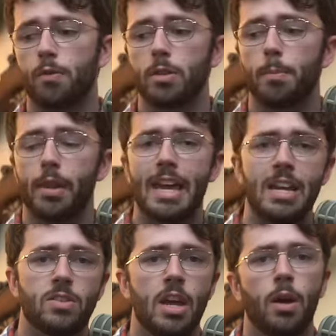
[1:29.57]
from The
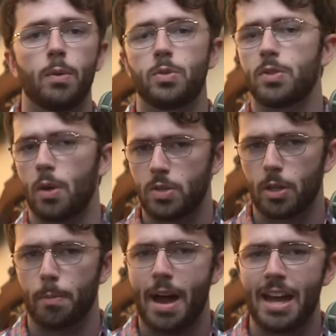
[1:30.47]
Blaze, which was hosting
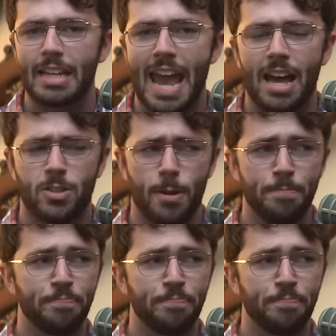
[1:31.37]
her podcast.